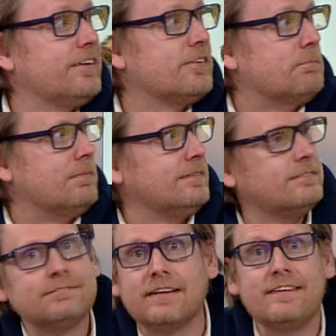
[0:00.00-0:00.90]
awesome.
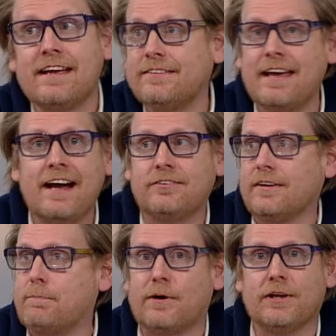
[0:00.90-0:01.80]
It's
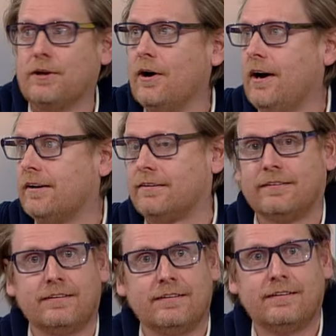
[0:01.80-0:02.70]
actually pretty good.
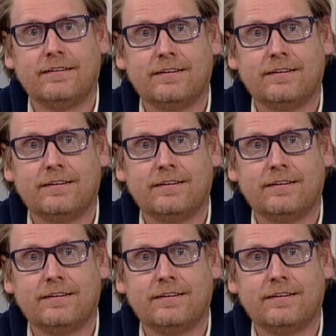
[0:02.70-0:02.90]
I gotta